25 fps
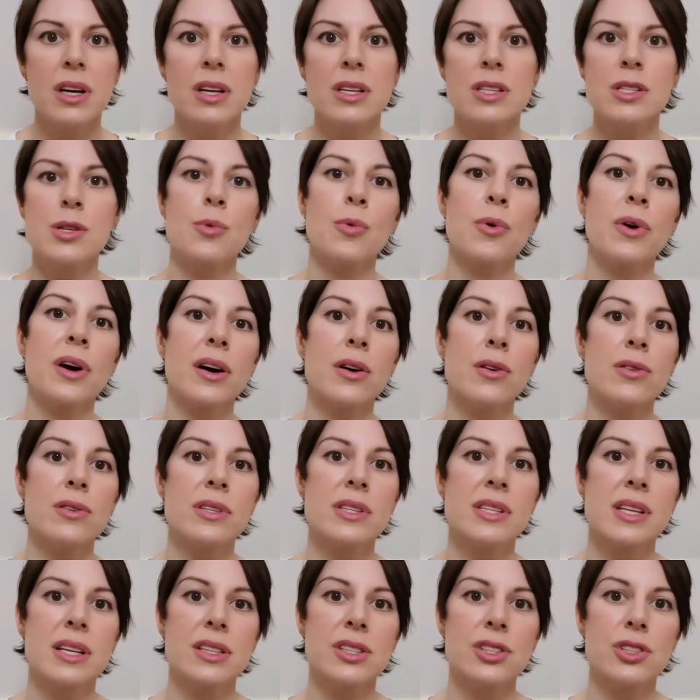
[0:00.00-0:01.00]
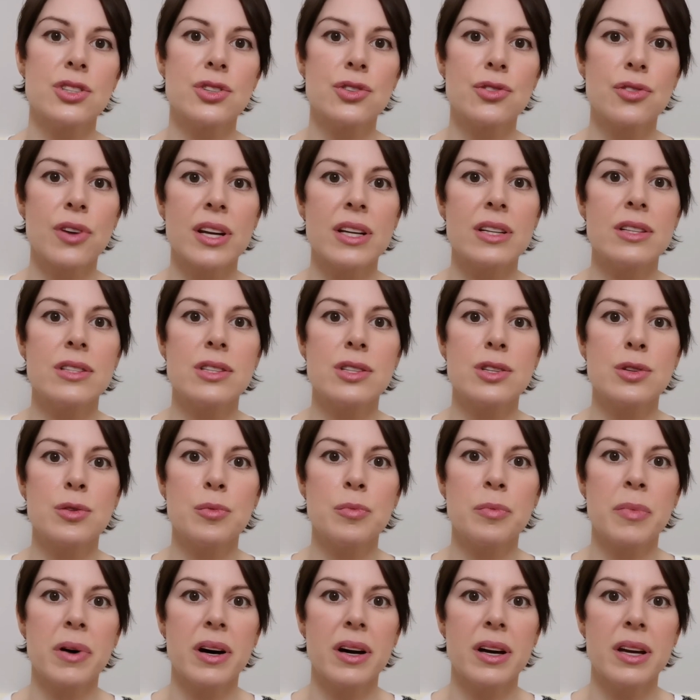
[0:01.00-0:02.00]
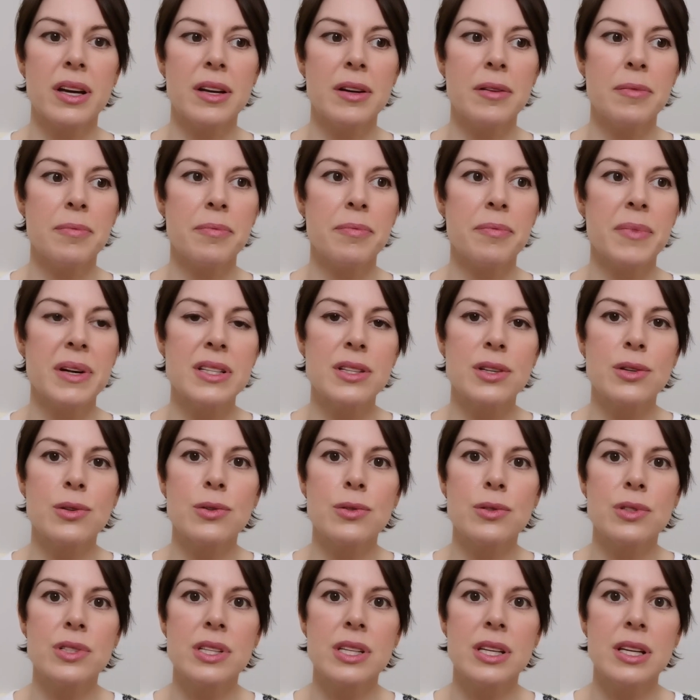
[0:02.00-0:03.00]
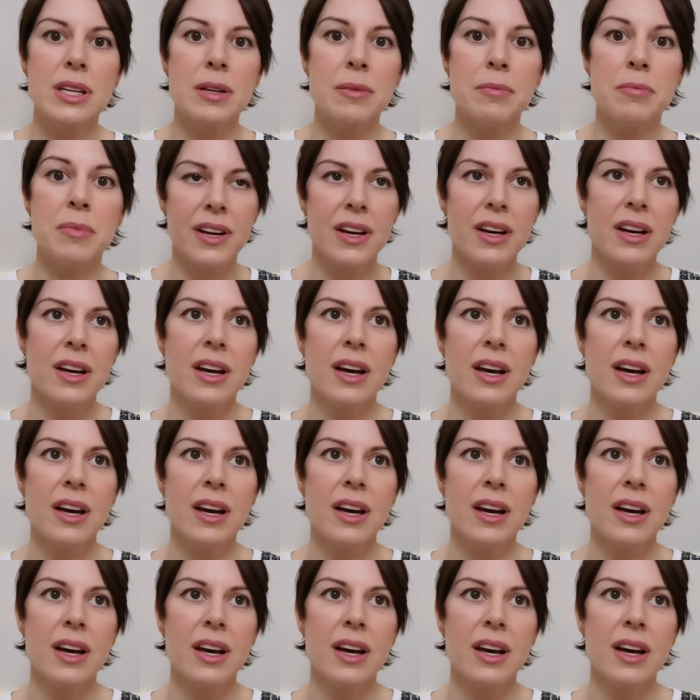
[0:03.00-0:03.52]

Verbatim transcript: So I got sent straight to my medical team